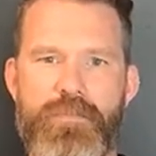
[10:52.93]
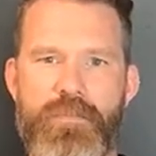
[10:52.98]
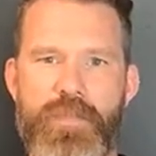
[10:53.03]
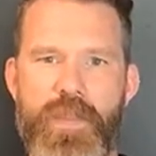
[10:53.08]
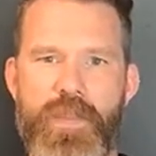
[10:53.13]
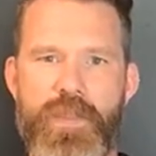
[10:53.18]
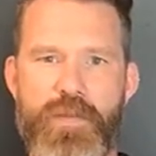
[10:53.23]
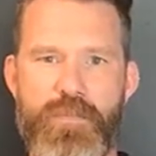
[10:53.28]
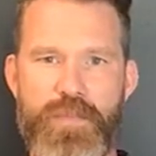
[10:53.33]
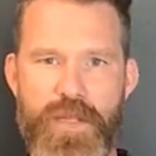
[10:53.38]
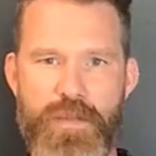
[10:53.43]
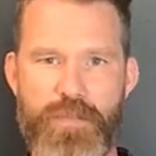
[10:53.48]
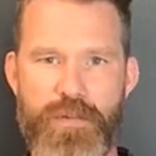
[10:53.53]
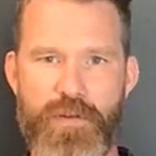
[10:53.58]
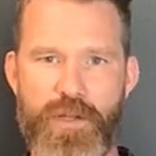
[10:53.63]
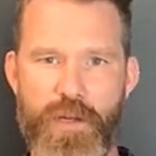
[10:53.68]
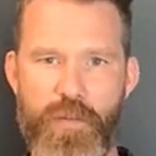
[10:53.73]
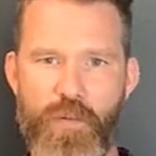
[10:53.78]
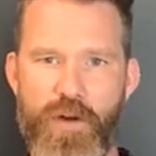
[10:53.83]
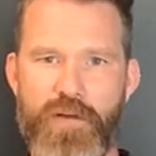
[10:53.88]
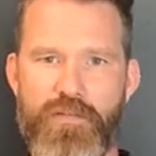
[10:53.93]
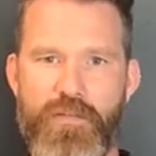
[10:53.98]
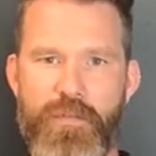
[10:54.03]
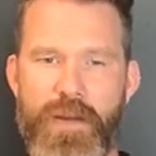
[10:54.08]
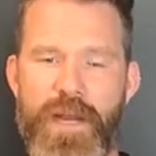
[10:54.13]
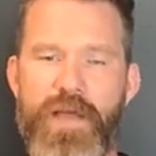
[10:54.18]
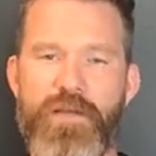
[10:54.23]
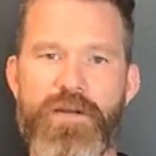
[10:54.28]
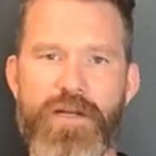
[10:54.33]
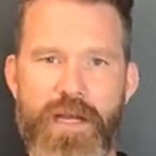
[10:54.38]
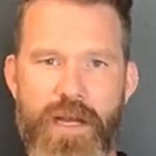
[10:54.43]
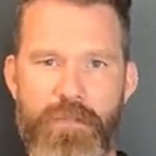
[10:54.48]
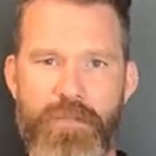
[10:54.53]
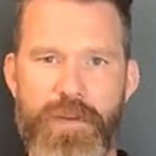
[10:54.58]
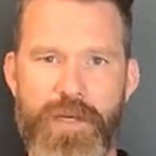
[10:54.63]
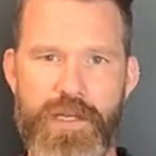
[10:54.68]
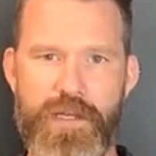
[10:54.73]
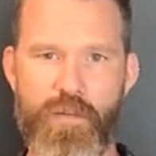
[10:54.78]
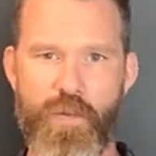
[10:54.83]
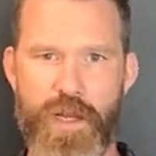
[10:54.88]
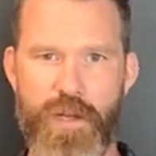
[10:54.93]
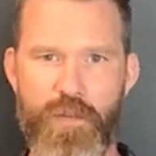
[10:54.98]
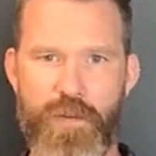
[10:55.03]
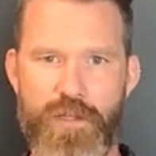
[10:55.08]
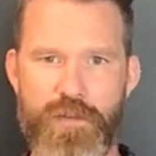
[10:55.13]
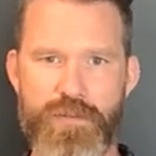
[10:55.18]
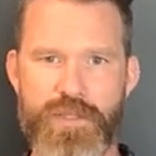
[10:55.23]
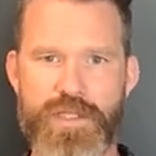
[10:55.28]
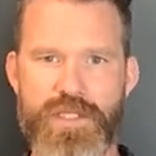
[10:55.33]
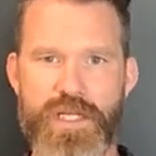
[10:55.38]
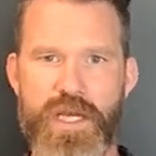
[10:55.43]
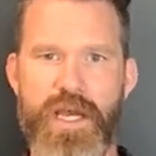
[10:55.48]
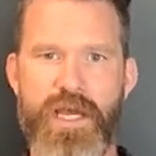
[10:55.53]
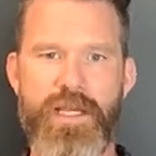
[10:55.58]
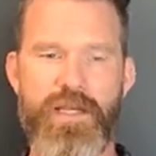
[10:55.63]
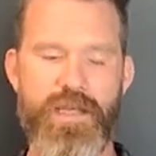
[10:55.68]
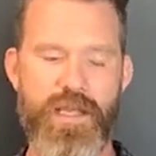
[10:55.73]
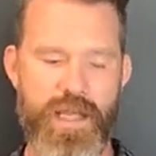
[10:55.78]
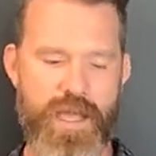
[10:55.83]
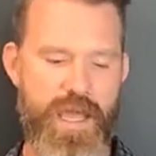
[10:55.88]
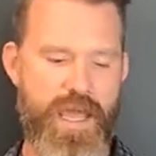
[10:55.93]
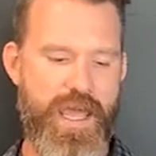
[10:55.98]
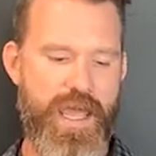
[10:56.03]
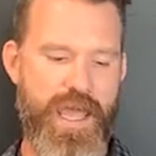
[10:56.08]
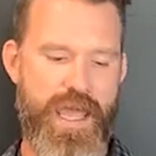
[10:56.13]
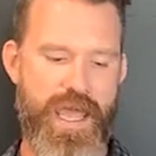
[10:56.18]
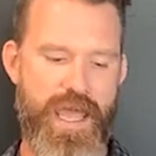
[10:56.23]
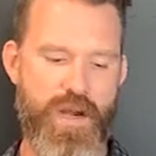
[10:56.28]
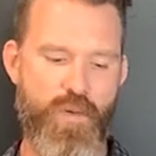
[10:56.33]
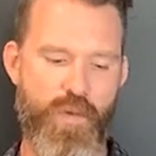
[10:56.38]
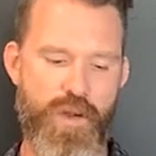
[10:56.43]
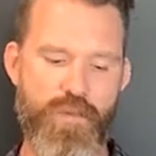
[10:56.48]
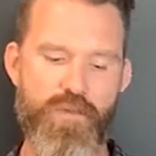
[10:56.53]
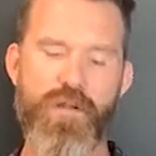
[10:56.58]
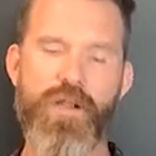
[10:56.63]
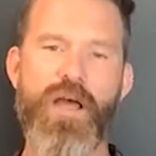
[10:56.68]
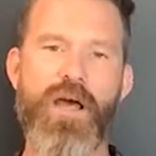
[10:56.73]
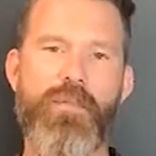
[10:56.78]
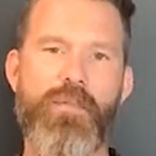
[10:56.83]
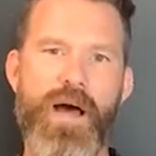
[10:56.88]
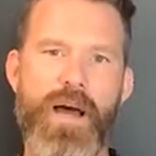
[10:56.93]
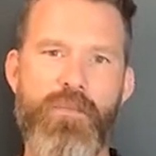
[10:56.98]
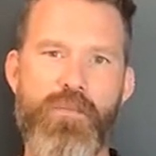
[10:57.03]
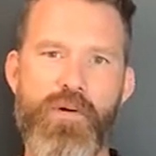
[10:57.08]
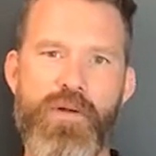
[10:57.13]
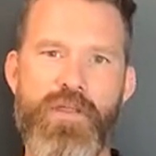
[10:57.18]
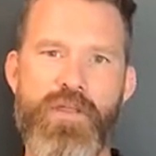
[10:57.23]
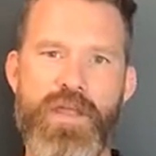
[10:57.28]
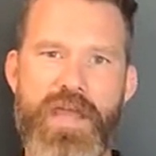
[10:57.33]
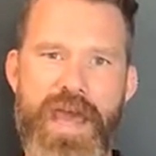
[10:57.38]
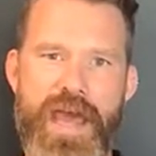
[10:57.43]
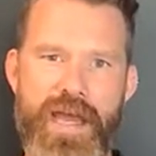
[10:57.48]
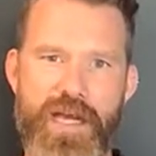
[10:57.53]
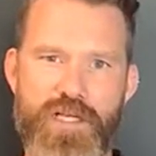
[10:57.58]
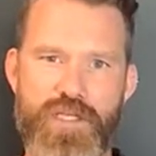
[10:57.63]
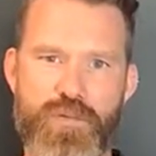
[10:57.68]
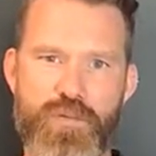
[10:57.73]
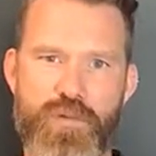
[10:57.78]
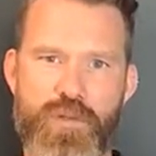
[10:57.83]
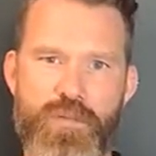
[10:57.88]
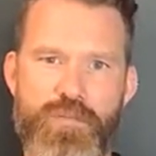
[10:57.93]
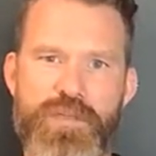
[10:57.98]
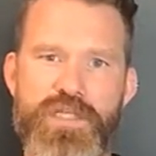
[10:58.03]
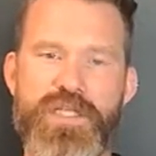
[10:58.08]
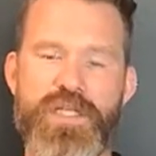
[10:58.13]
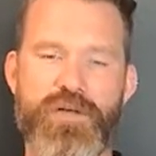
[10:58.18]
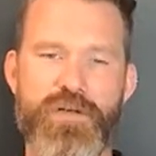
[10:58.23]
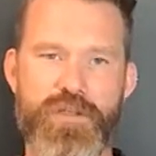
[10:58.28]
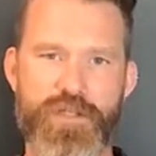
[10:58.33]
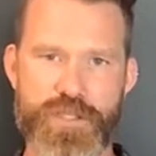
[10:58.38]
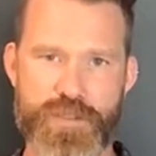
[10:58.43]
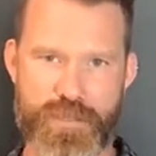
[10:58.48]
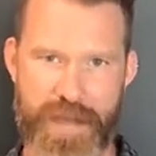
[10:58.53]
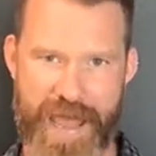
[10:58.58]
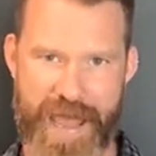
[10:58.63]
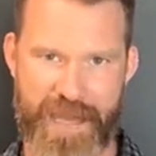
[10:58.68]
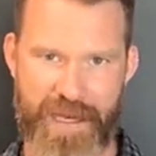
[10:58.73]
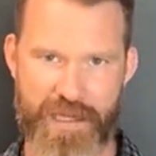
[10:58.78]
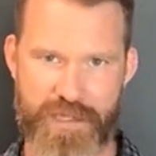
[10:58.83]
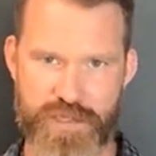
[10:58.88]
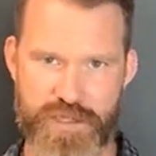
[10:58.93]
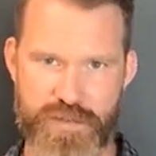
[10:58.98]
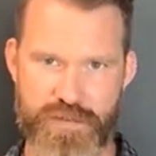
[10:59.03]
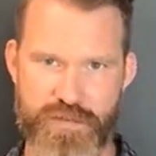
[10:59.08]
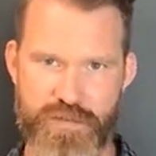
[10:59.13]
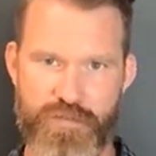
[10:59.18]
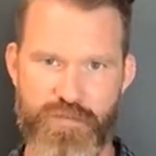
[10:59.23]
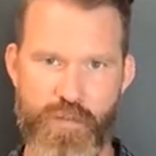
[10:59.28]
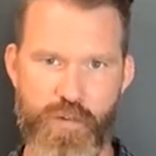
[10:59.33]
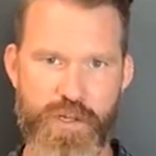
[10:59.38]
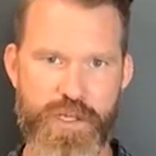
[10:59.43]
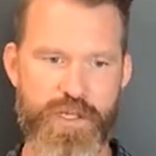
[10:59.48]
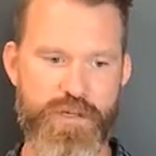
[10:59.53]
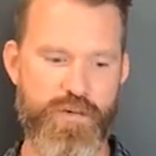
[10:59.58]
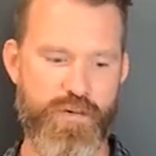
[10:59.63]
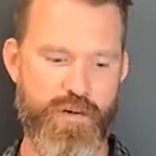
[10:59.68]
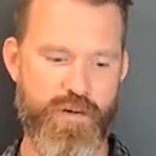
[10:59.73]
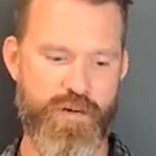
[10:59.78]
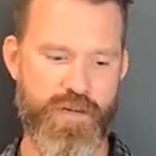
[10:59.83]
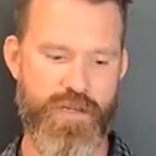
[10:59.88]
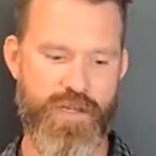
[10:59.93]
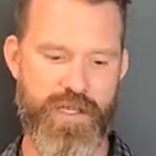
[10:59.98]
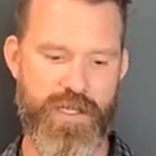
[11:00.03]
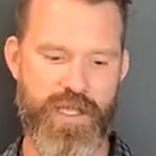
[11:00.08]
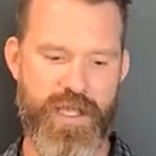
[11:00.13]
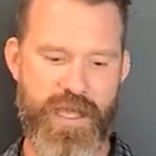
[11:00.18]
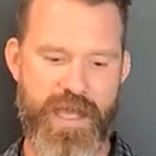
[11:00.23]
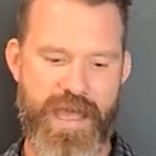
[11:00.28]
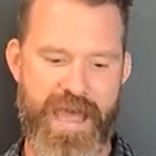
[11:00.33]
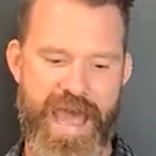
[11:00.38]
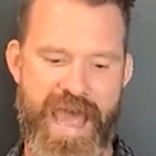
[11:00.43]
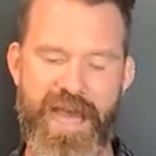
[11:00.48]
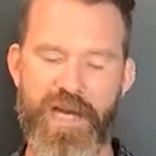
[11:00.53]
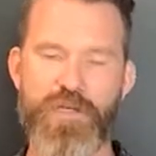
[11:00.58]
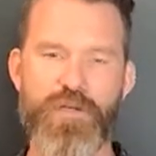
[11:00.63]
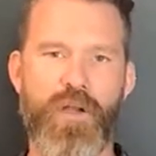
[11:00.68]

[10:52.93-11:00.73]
the people that work for my other company, White Willow Design, and we will come up with the actual materials package for you, or the actual